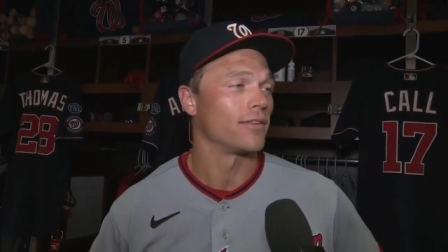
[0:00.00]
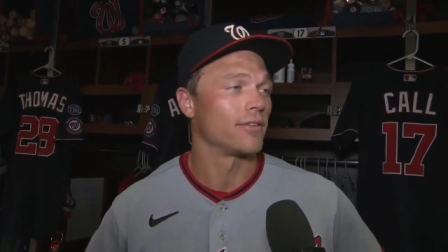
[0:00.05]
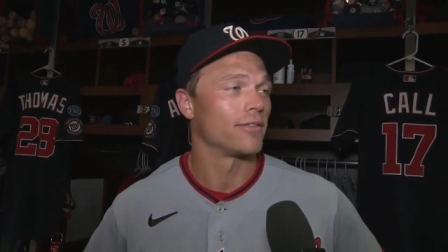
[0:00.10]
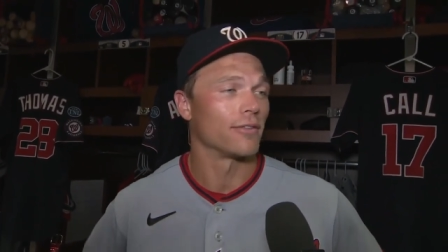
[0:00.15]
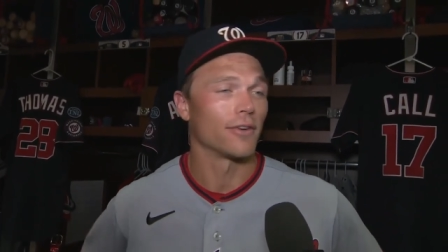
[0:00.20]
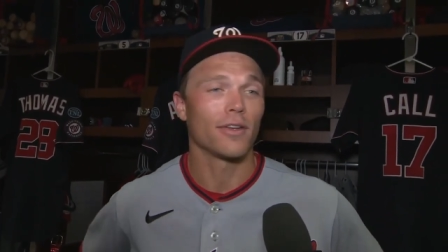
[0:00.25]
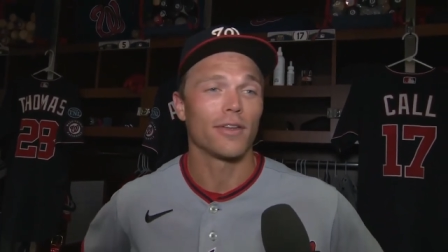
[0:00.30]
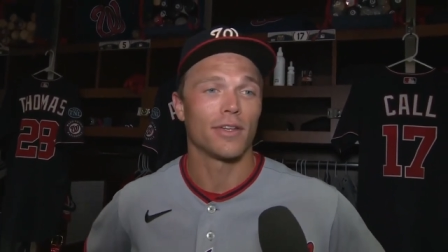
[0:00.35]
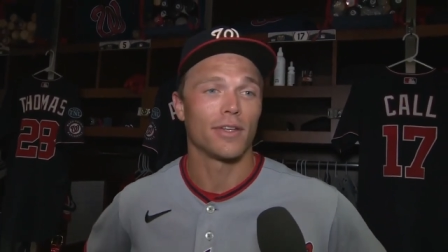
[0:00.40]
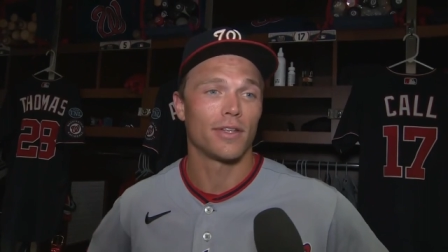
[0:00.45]

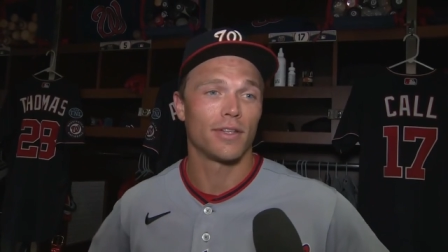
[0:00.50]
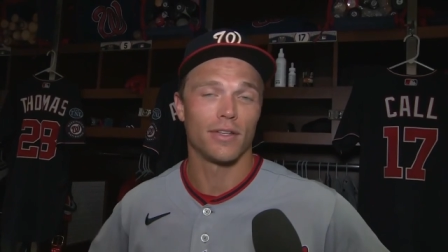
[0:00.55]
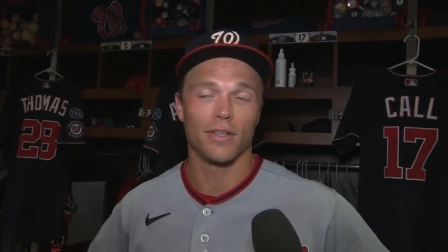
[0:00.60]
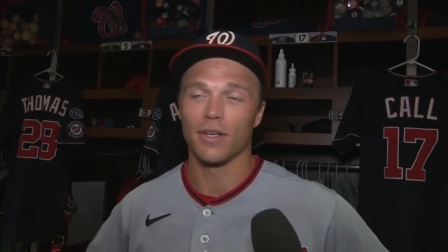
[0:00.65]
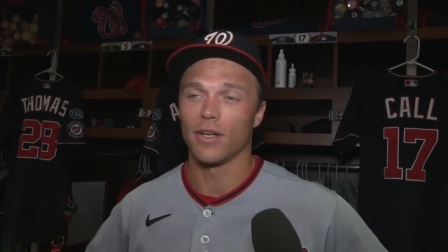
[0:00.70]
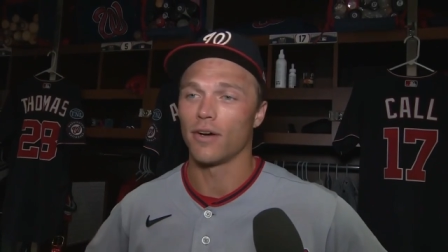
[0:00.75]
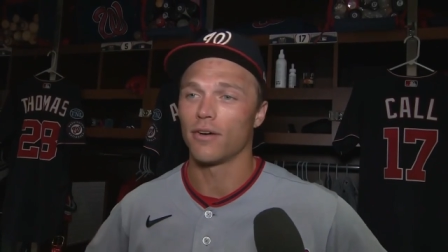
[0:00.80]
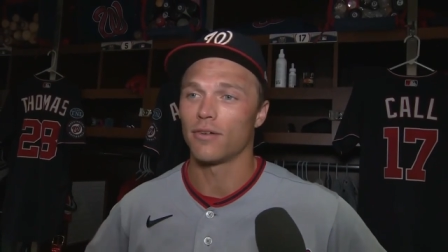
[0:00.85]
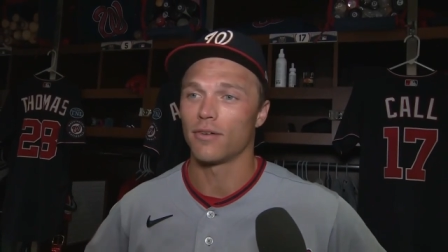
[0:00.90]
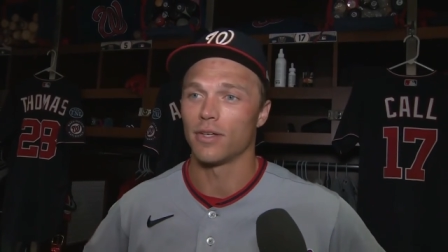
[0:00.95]
really, you
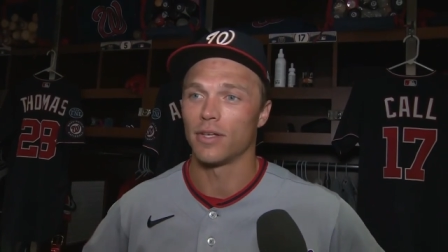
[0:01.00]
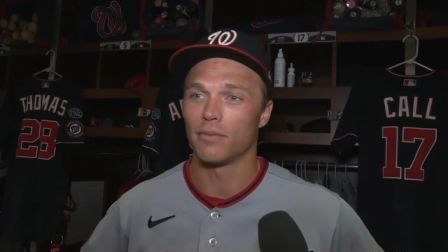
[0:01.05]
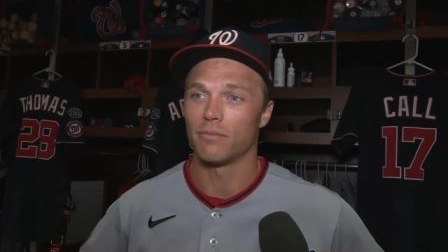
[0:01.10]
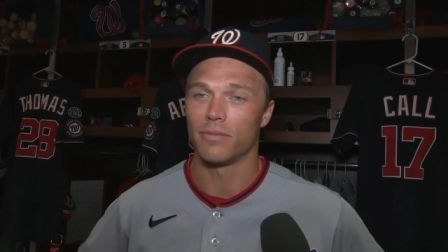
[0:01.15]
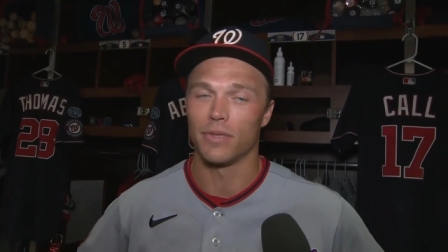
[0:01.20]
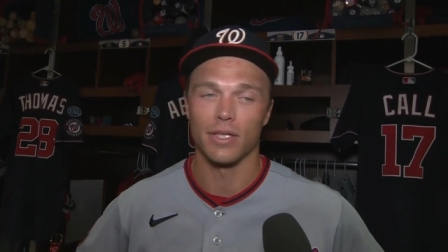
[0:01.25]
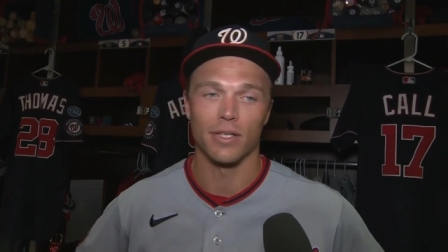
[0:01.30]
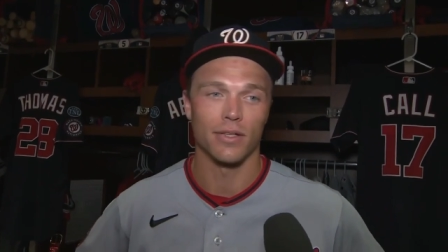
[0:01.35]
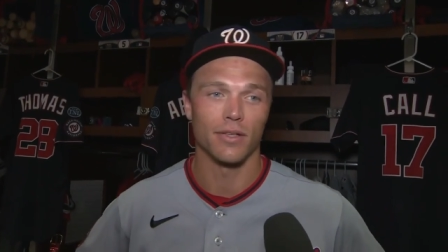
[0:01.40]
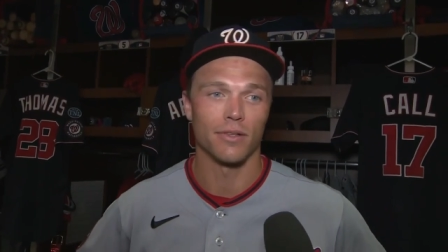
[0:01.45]
know, and
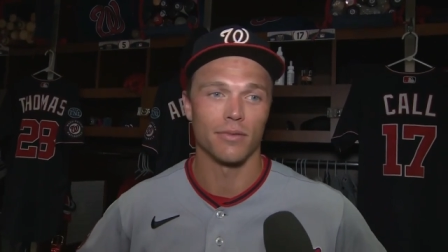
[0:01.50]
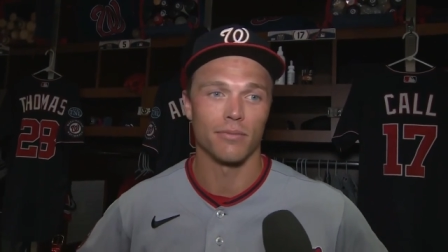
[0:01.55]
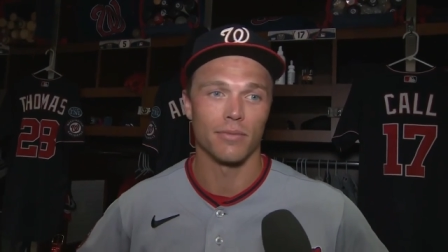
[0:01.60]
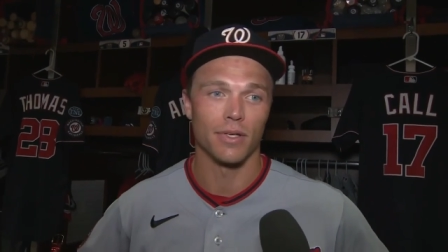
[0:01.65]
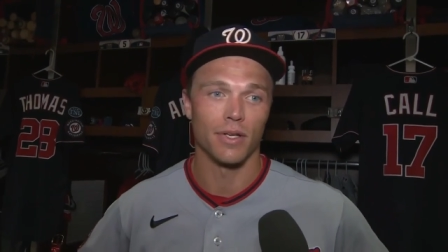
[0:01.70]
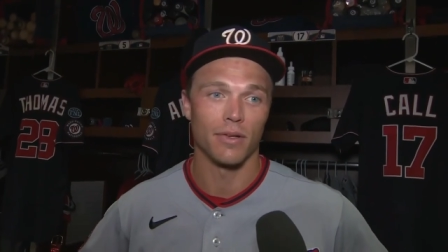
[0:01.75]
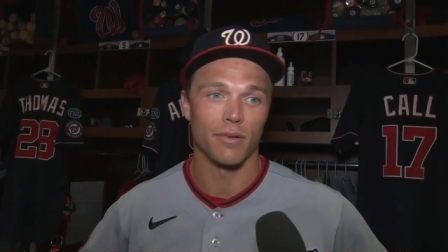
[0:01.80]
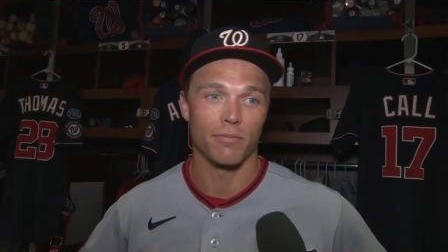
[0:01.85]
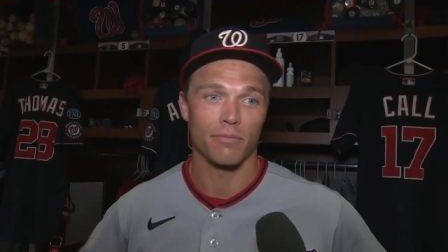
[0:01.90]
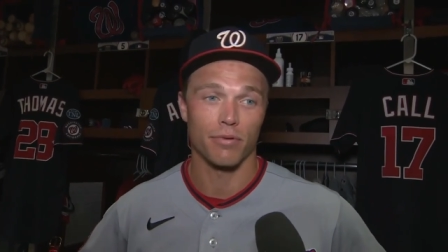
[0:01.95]
be a
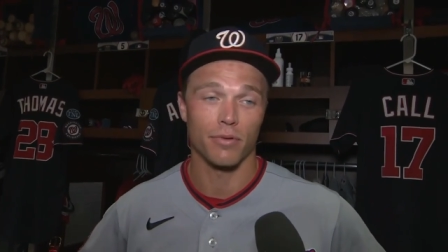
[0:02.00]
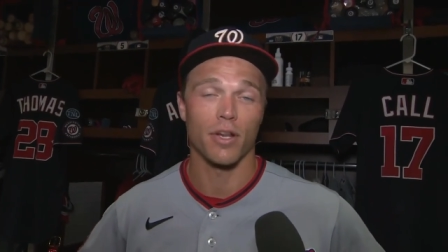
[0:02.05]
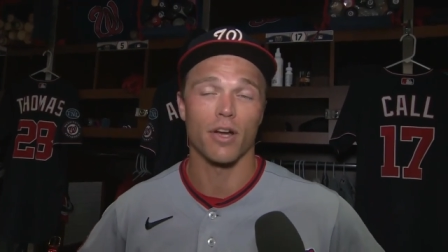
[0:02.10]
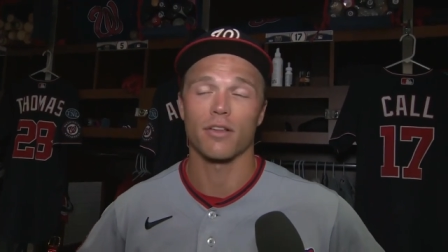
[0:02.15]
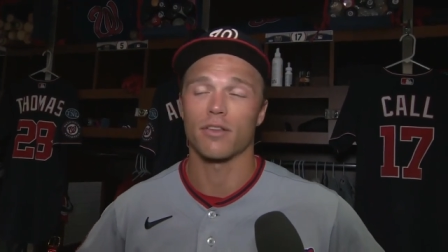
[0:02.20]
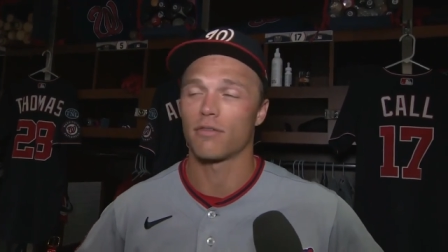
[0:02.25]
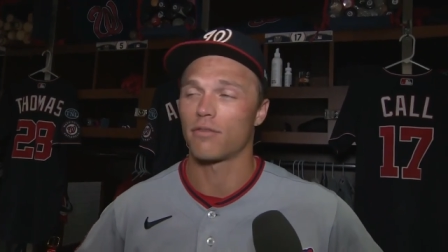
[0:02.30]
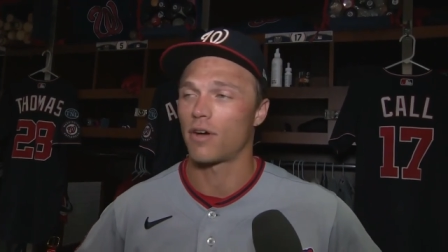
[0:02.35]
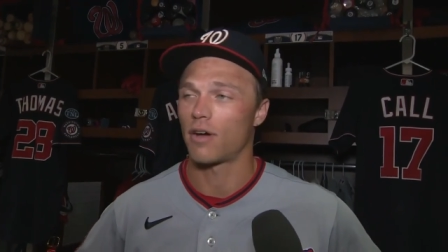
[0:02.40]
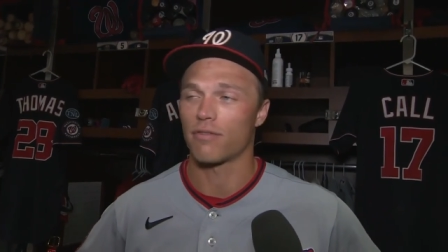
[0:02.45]
be a
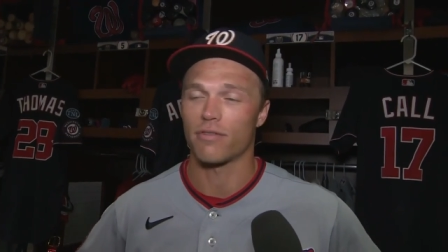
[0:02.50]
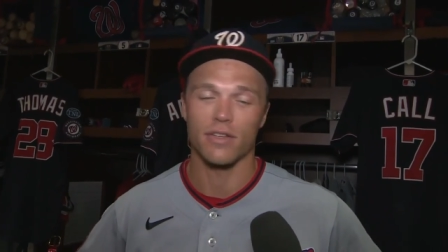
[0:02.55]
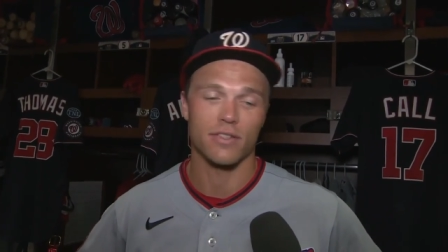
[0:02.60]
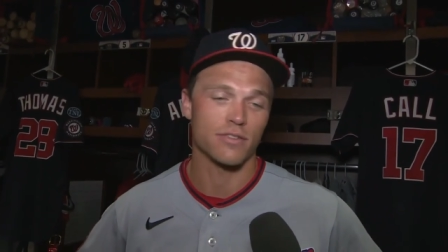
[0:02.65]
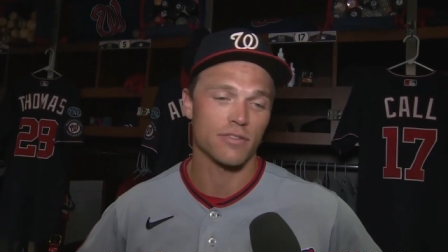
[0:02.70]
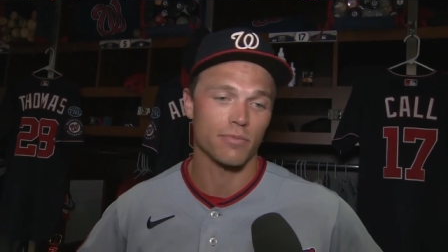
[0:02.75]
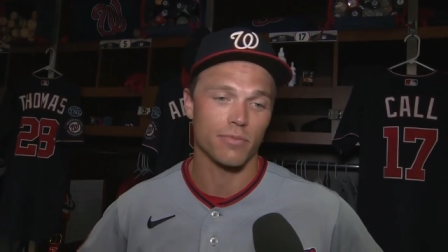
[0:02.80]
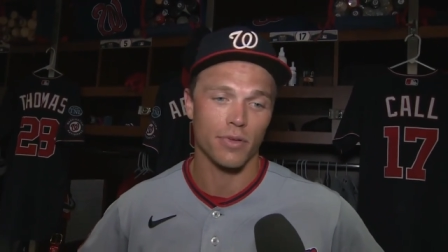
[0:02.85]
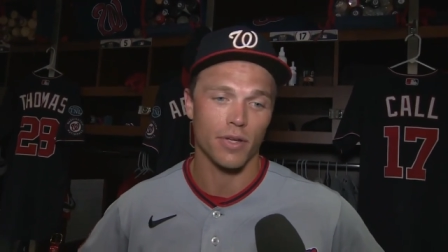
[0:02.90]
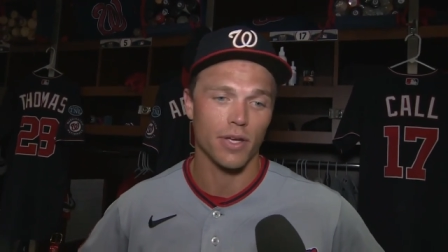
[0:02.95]
productive
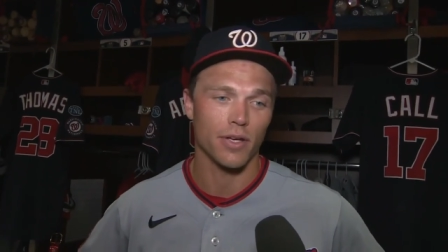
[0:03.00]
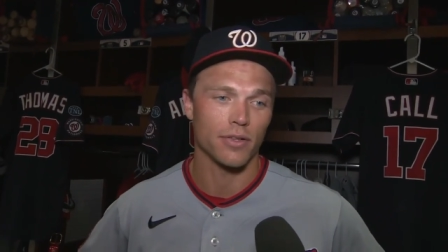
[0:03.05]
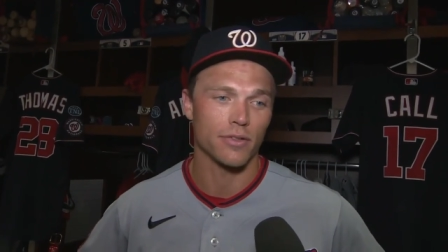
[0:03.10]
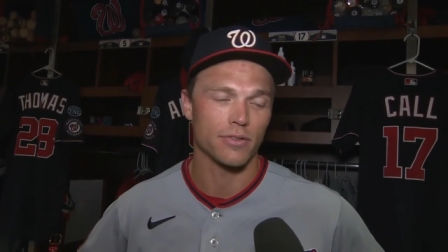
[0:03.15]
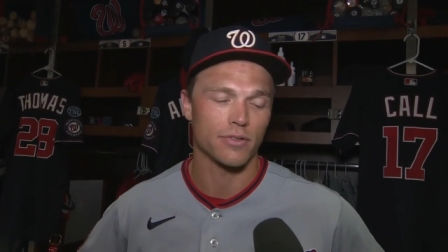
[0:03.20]
offensive player.